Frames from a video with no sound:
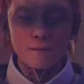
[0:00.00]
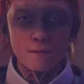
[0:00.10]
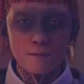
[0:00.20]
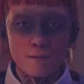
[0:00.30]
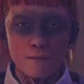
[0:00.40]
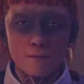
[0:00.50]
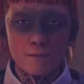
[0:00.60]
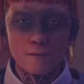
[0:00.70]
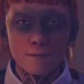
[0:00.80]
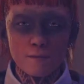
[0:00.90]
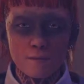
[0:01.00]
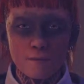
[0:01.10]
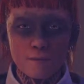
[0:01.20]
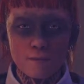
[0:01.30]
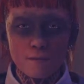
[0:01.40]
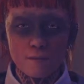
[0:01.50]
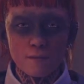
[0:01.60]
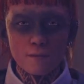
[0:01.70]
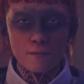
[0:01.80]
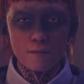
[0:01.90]

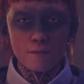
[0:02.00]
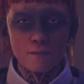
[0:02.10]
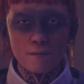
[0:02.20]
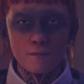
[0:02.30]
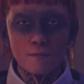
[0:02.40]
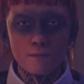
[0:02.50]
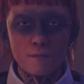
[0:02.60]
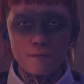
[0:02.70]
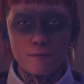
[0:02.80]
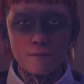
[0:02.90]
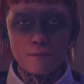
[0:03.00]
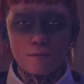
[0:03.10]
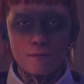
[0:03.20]
(silence)